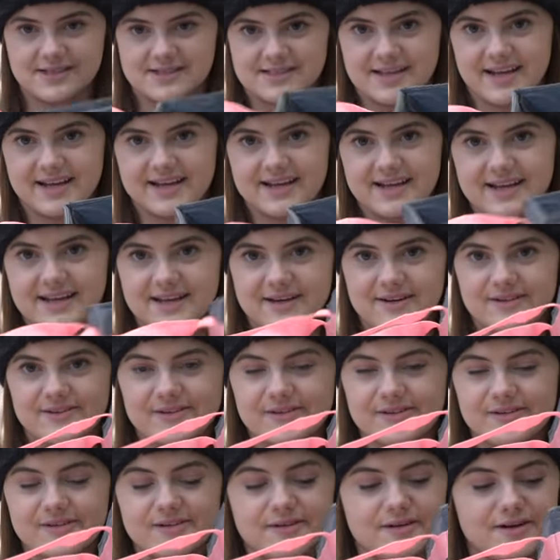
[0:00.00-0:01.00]
as like a
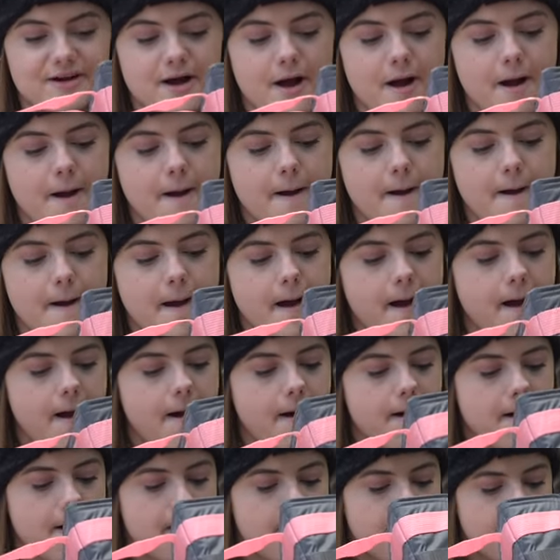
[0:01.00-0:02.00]
little
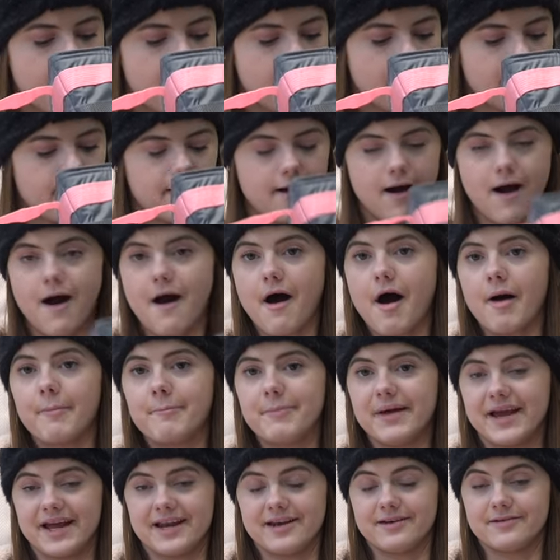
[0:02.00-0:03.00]

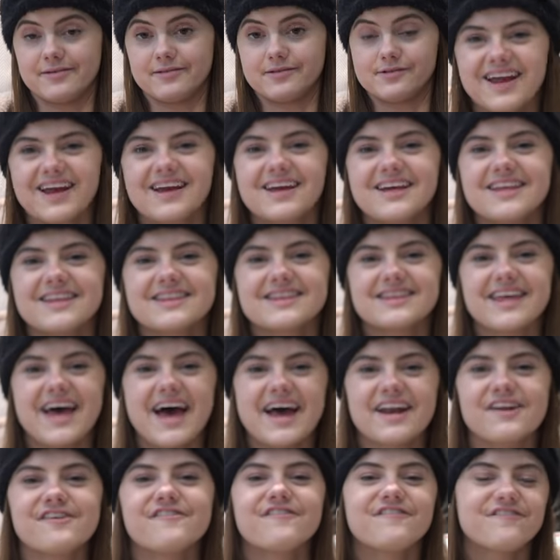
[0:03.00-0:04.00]
car bin.
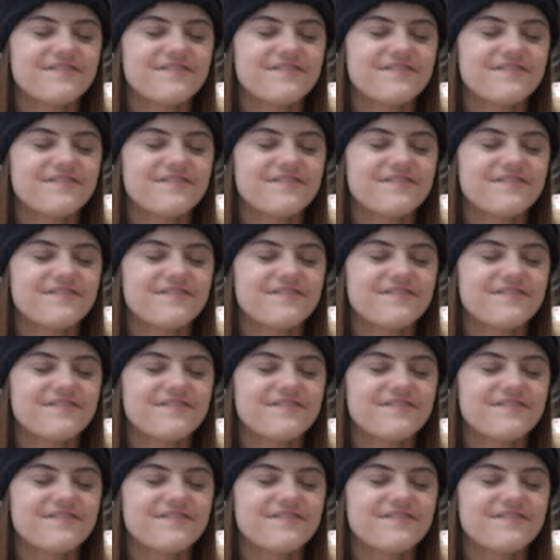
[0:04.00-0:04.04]
Then